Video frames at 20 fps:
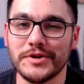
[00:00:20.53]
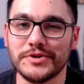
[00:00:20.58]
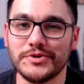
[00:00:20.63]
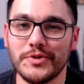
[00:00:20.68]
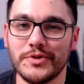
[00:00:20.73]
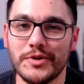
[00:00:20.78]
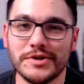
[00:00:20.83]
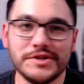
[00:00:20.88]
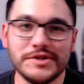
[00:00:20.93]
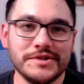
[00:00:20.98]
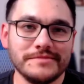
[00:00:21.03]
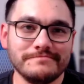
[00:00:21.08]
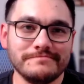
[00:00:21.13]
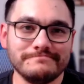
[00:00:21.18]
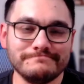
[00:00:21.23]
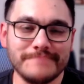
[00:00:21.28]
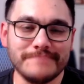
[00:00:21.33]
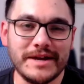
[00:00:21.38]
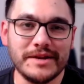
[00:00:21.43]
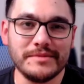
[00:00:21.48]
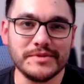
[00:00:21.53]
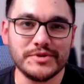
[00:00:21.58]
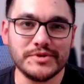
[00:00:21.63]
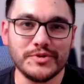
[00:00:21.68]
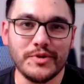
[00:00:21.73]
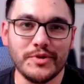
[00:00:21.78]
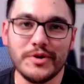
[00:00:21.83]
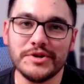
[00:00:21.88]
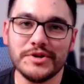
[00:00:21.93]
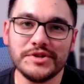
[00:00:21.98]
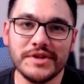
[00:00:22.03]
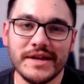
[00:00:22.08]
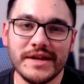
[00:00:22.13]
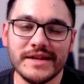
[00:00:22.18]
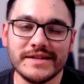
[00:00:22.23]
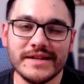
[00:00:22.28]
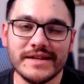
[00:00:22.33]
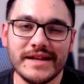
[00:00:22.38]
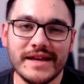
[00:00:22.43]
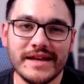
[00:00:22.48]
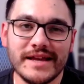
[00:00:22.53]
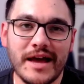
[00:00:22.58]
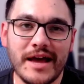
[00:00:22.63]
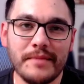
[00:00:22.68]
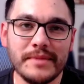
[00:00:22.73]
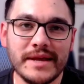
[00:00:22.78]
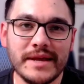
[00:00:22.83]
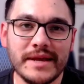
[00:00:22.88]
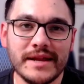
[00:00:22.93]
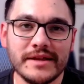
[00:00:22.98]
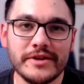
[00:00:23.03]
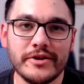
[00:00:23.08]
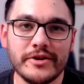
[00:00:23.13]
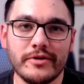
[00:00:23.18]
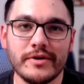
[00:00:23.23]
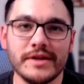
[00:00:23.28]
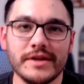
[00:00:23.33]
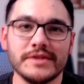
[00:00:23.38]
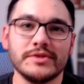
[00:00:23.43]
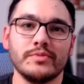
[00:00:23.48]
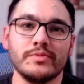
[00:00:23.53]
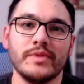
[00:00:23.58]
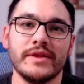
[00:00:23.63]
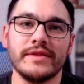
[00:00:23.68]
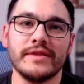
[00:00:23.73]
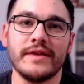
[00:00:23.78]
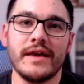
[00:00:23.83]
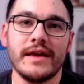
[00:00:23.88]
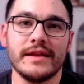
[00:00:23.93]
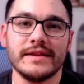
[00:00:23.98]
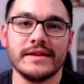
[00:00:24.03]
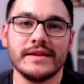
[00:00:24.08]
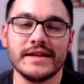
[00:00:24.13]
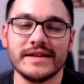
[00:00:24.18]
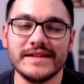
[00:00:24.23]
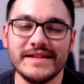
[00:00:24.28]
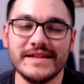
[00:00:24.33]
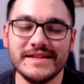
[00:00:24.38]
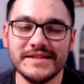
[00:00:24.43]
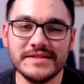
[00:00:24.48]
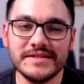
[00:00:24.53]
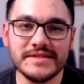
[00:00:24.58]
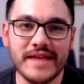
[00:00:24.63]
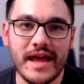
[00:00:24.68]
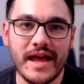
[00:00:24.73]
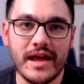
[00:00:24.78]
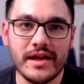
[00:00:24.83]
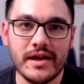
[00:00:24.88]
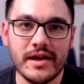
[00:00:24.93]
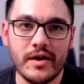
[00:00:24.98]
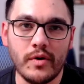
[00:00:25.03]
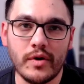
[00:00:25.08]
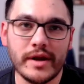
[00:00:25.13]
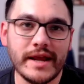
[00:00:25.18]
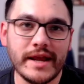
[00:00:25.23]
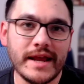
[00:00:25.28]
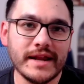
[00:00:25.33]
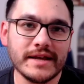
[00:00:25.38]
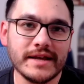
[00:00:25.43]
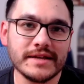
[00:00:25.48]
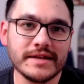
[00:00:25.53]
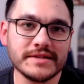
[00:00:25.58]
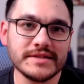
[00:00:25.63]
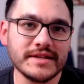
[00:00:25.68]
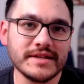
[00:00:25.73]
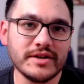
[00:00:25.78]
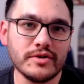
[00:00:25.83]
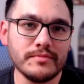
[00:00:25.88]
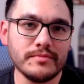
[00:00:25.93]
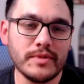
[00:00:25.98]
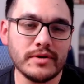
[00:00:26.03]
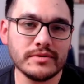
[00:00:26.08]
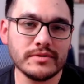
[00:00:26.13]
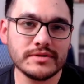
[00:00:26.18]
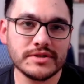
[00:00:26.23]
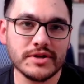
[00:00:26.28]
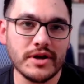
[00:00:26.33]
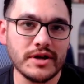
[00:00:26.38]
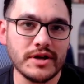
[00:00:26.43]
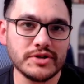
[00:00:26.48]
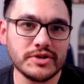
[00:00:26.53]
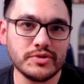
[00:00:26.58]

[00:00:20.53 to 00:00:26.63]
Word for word: George. My name is George, and today I'm getting curious with Nc'nean's Organic Single Malt Scotch